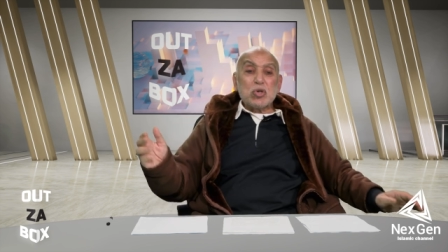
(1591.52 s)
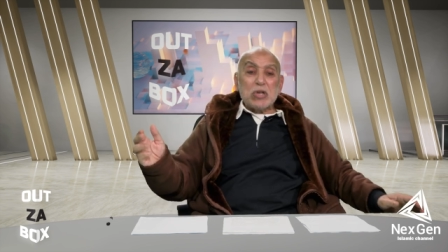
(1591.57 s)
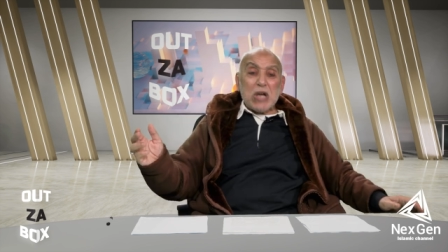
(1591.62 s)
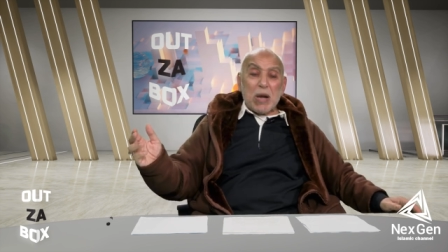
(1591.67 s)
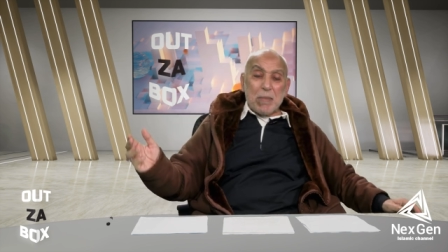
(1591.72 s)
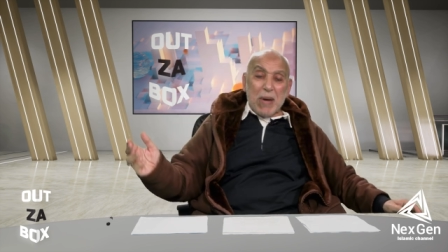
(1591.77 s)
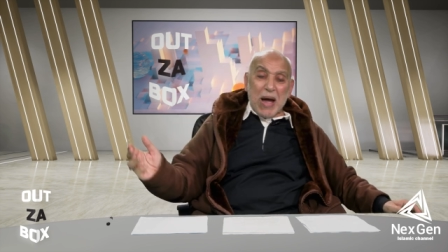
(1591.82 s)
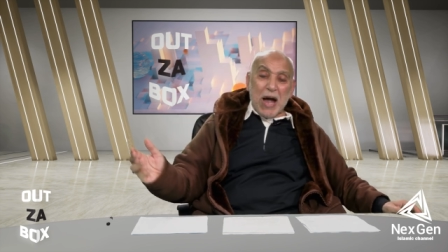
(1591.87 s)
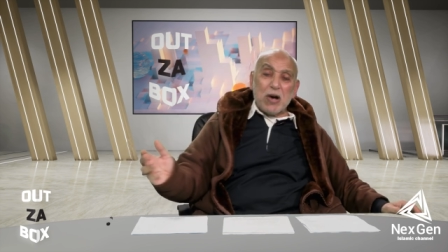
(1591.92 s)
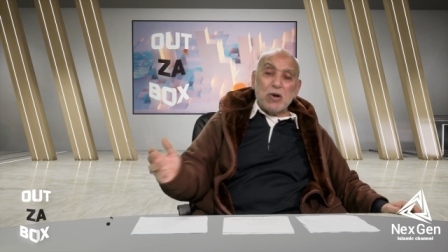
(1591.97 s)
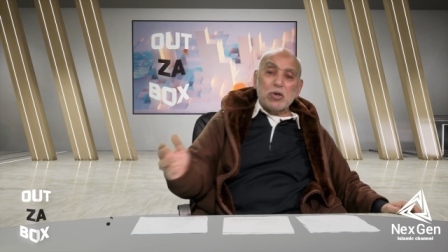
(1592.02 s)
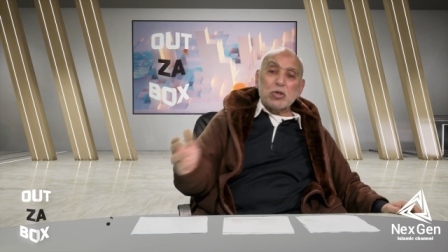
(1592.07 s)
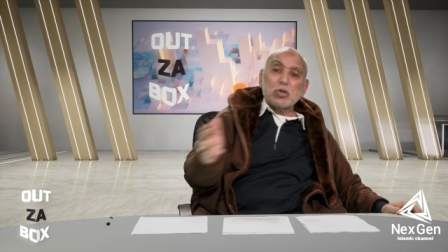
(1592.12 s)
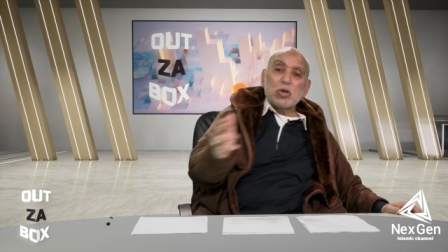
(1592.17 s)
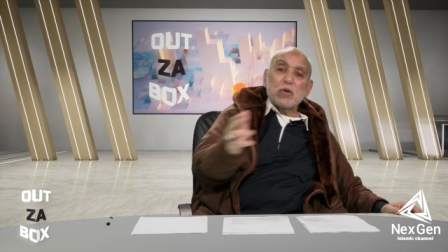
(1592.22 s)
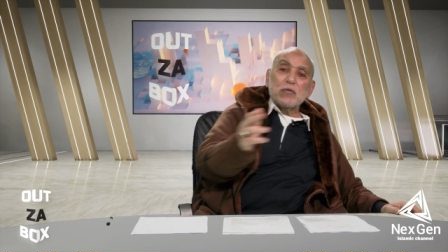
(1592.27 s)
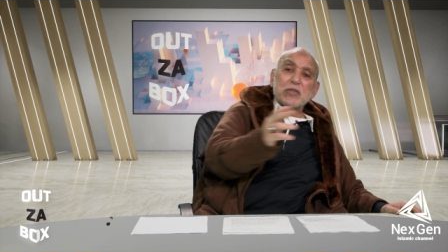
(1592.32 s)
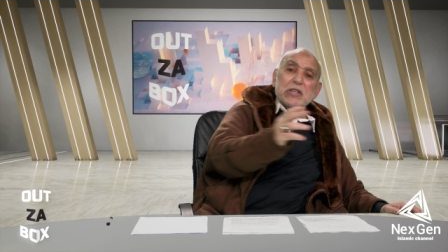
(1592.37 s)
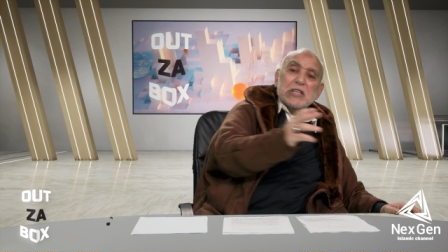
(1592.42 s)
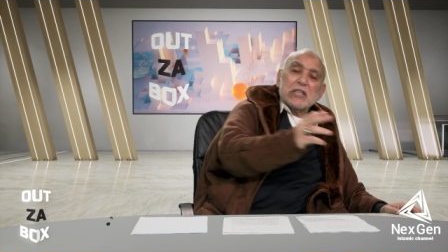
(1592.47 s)
to come
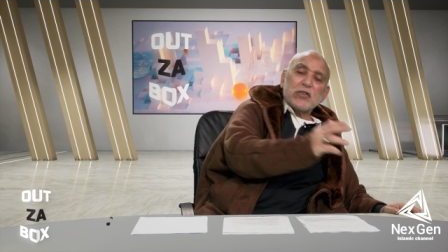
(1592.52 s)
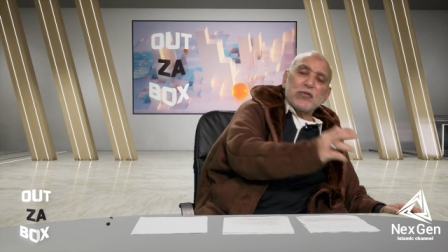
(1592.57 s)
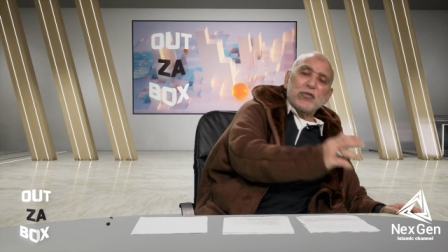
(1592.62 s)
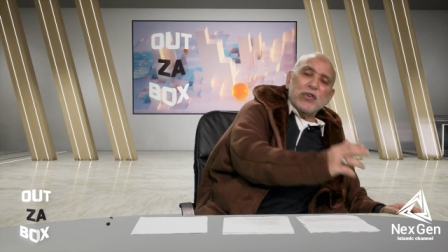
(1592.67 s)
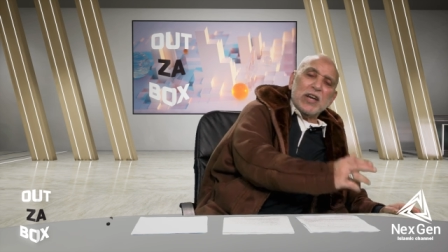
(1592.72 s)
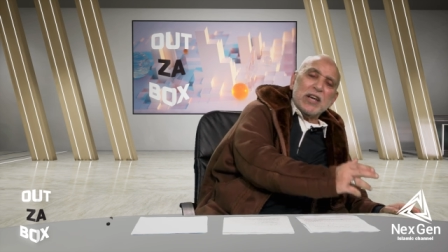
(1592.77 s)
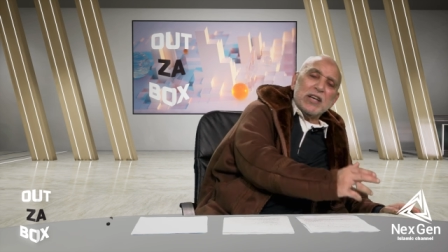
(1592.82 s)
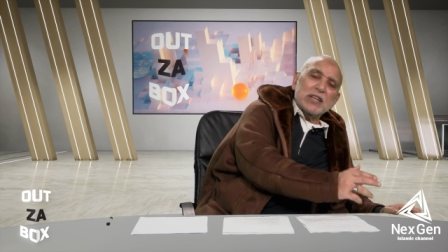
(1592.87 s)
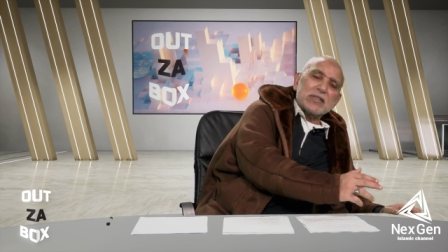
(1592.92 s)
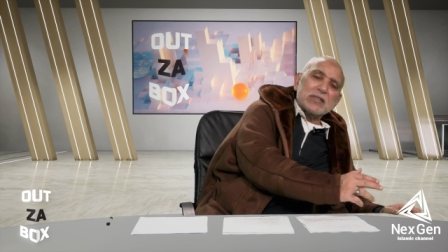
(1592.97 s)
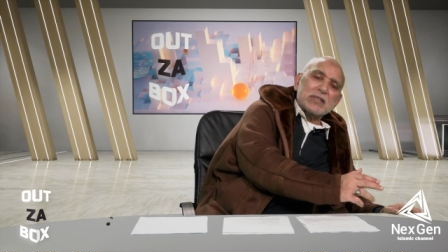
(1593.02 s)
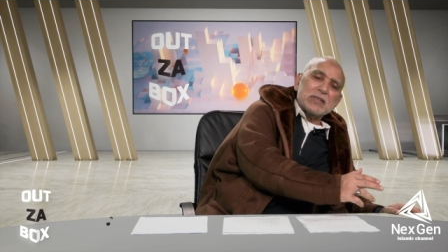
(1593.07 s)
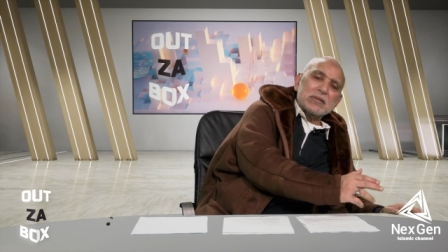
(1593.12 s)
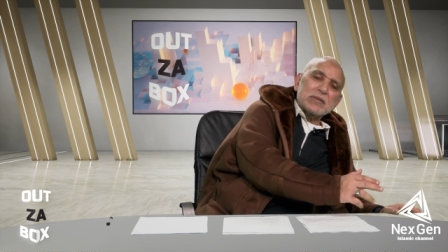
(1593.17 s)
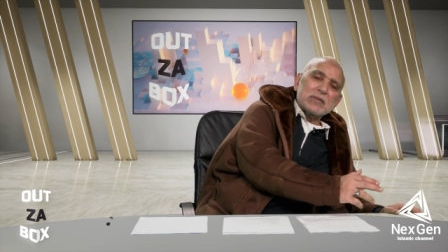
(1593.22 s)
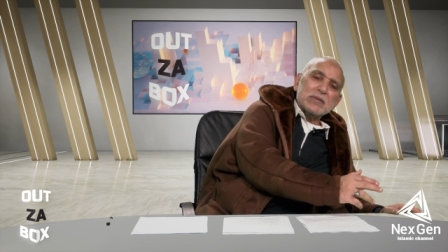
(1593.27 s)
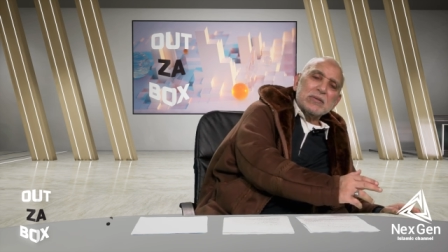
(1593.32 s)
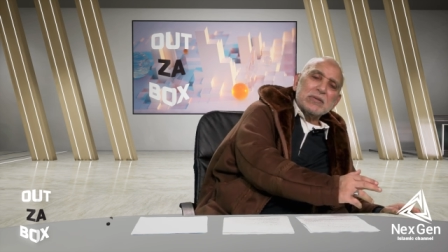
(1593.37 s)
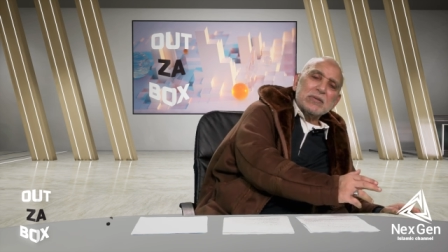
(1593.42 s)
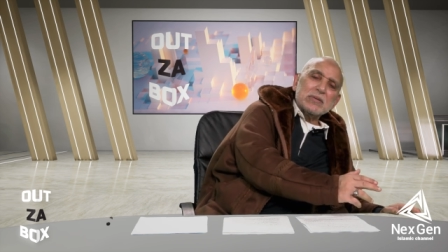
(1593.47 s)
out of this
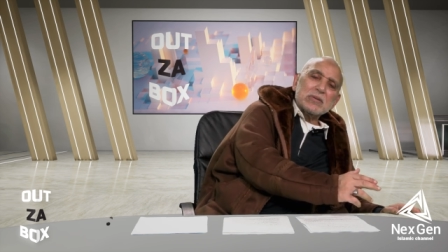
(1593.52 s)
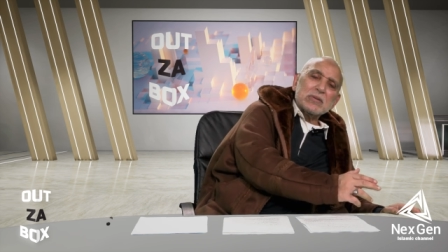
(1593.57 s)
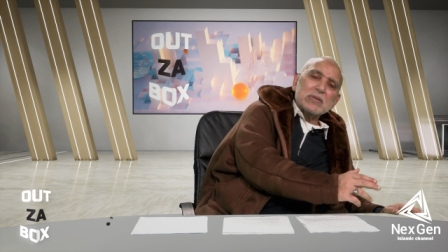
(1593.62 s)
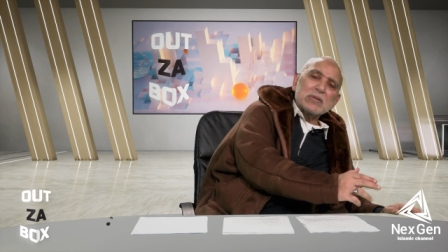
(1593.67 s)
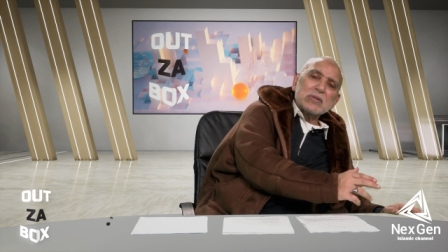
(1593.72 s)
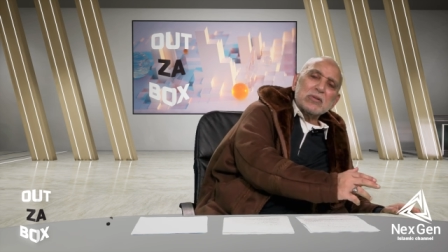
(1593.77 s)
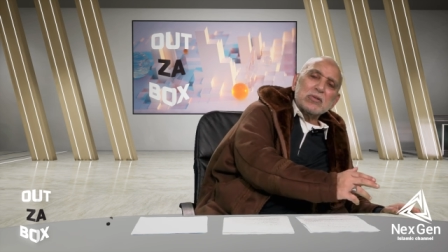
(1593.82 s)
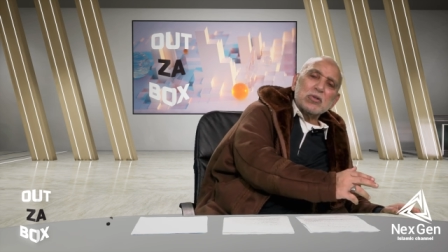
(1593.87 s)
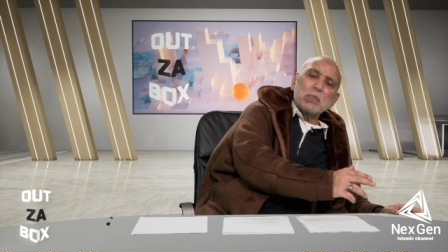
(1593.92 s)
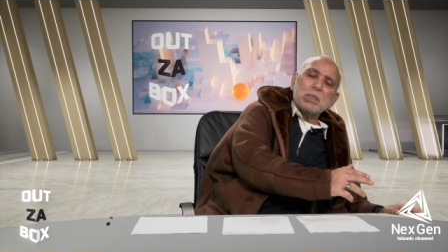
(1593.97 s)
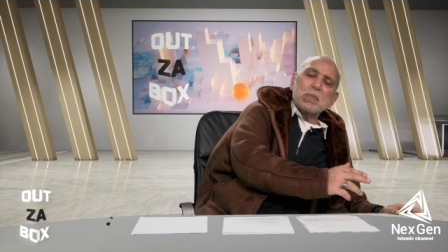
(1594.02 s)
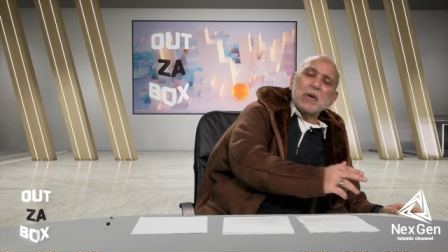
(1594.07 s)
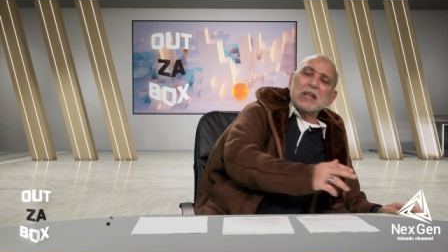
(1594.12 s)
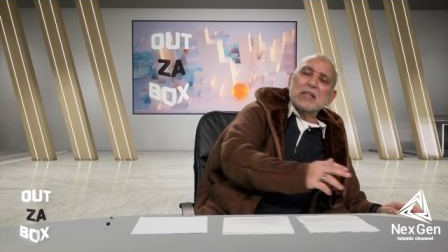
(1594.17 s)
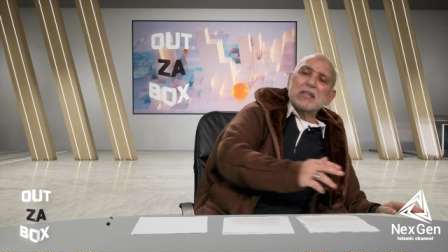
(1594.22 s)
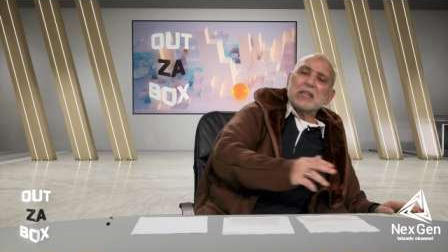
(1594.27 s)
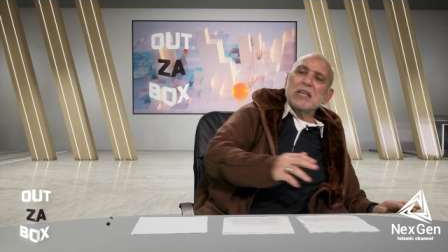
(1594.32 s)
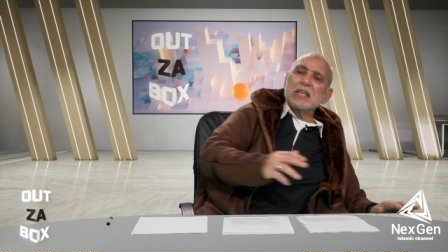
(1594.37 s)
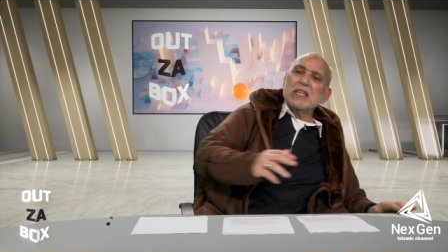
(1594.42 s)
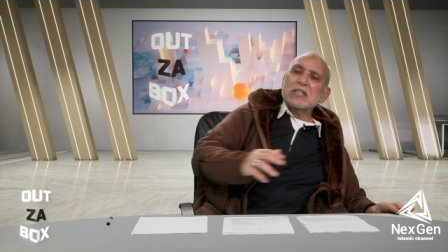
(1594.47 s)
phase to
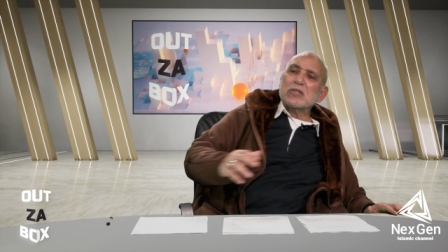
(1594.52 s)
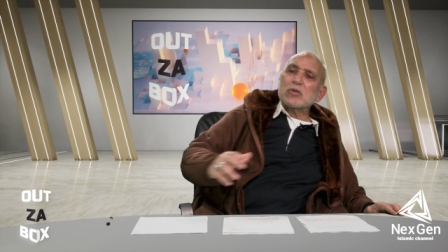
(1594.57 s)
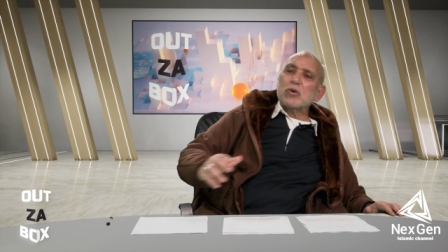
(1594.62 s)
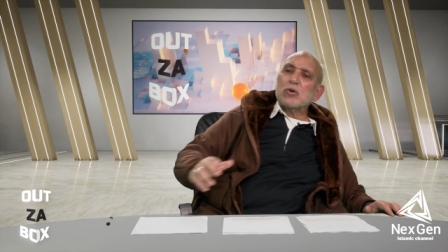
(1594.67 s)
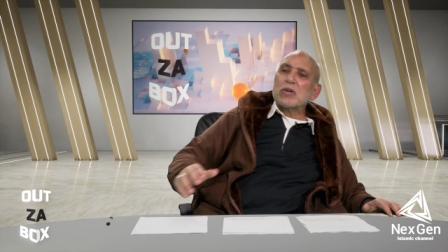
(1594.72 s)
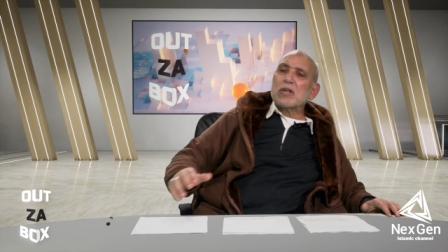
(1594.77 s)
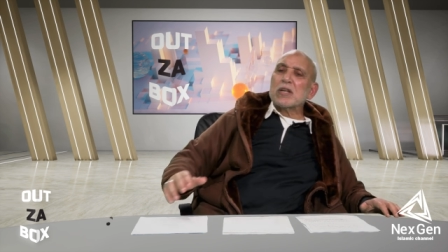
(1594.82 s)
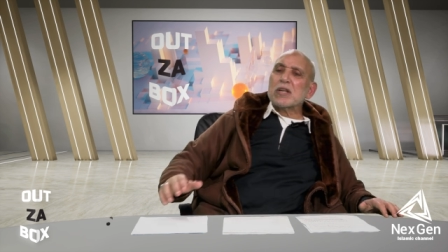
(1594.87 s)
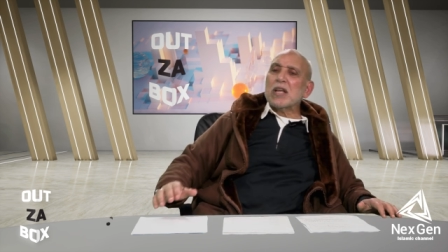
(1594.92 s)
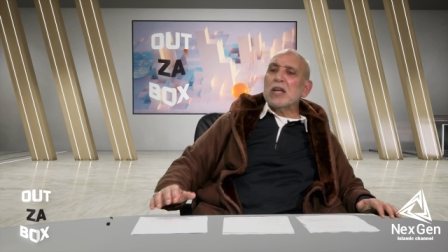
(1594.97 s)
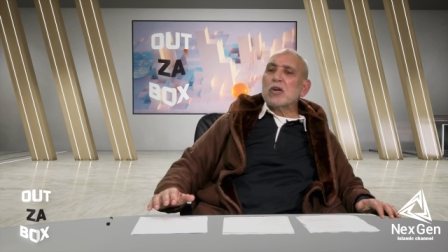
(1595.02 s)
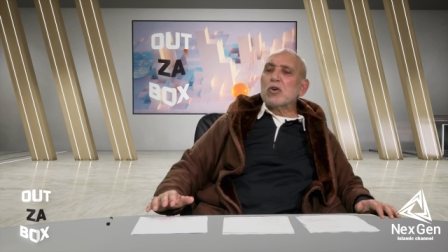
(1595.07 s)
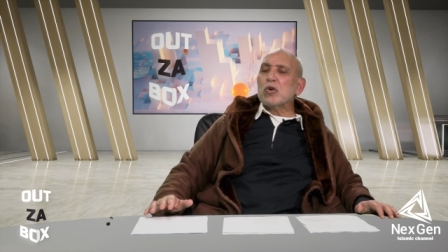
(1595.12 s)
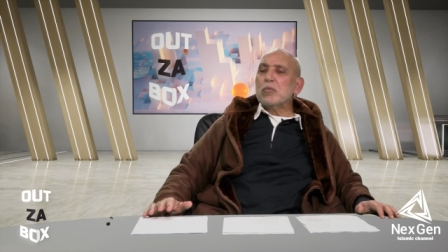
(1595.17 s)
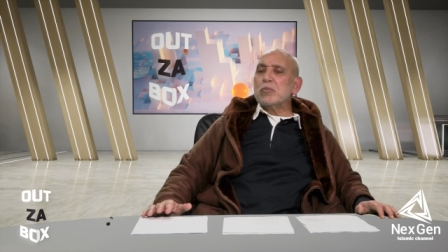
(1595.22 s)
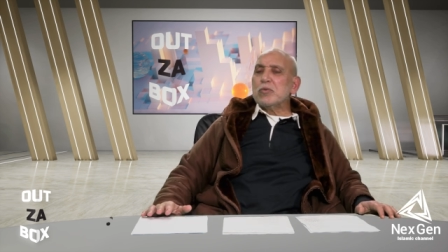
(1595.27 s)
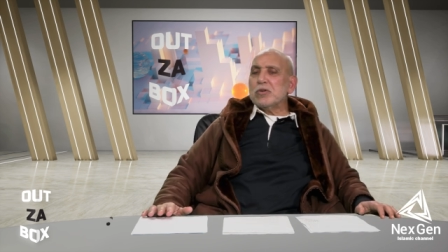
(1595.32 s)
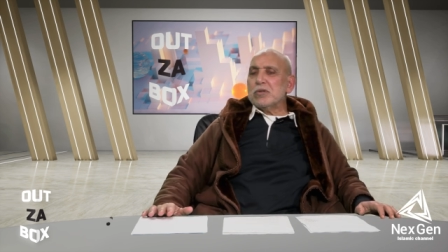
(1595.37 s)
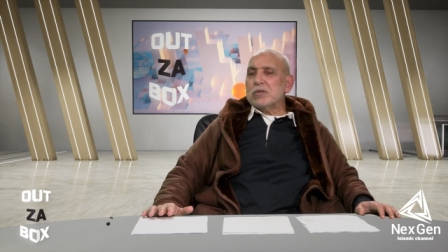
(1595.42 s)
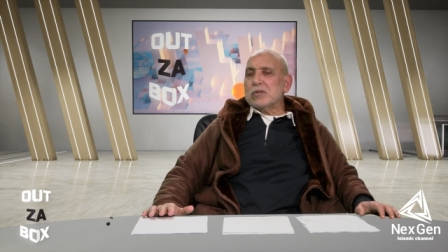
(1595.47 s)
build his or her own
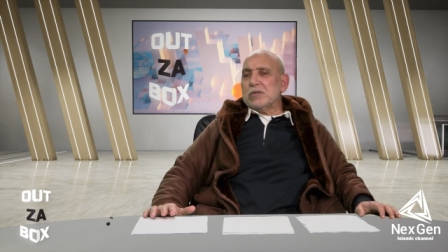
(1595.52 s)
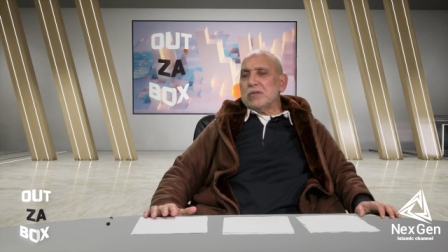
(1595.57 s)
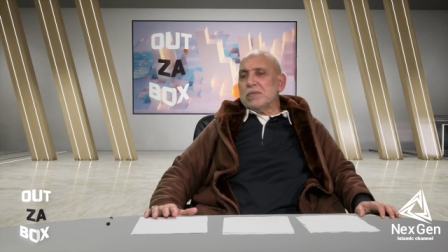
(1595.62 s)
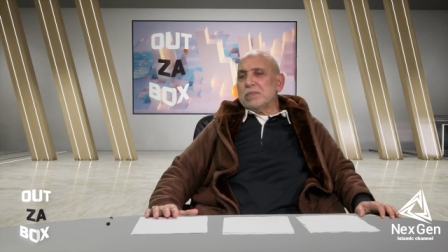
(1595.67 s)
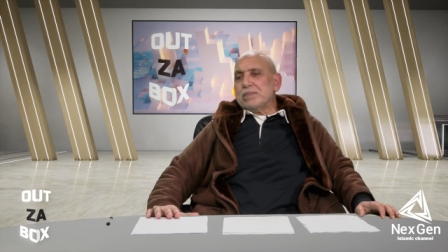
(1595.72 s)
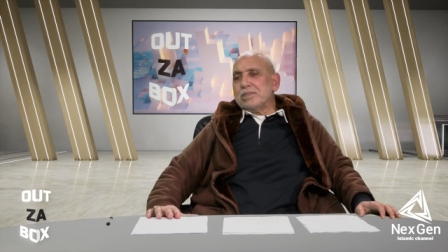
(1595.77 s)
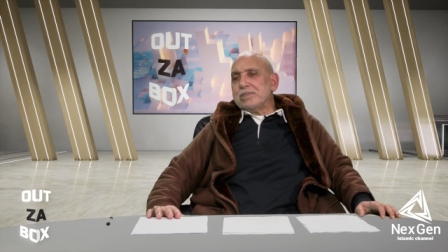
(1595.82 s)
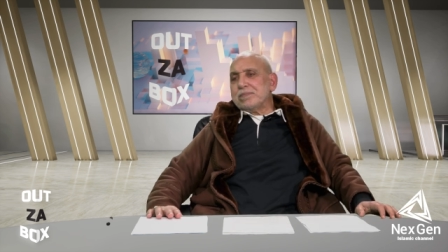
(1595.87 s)
community.